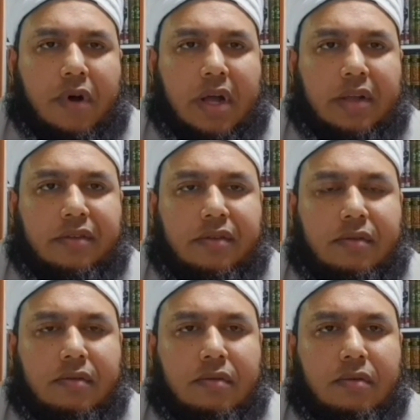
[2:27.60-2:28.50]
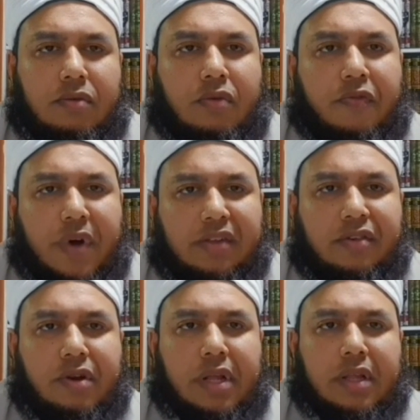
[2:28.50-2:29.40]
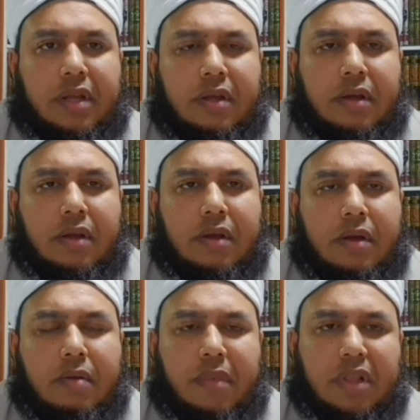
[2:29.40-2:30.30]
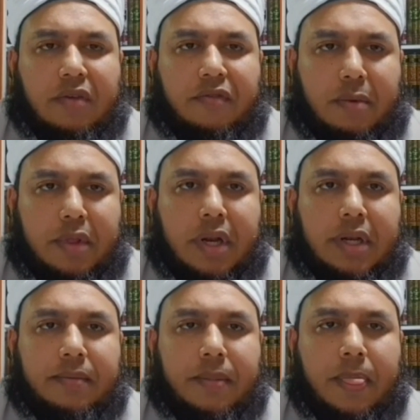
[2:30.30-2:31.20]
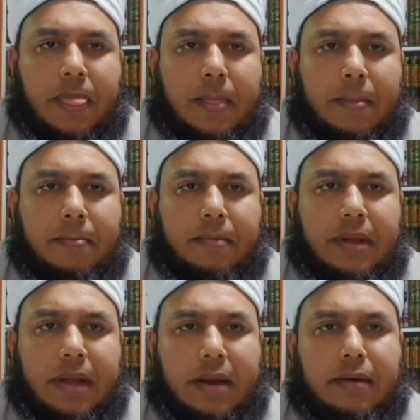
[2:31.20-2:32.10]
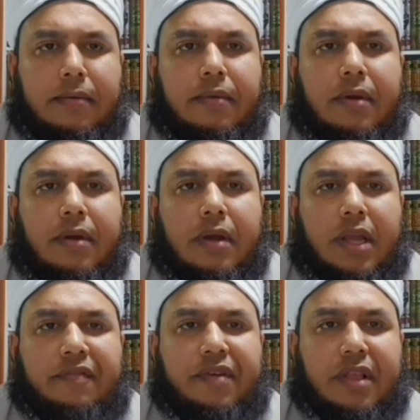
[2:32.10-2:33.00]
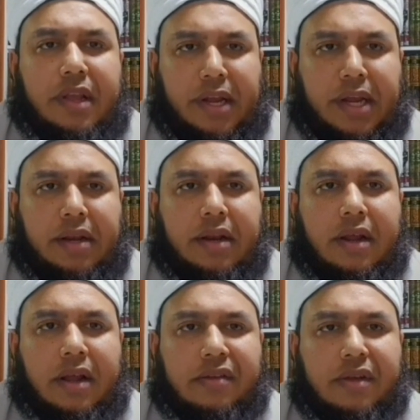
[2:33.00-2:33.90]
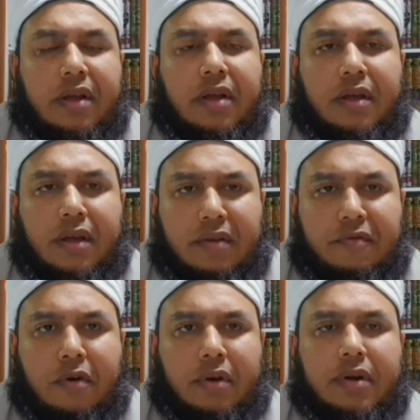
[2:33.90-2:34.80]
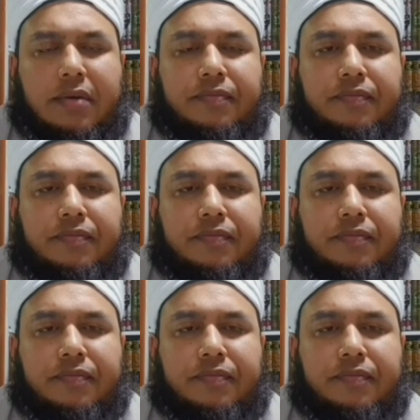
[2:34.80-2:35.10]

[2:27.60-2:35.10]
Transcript: for us to fast during the month of Ramadan and given the Eid as a reward.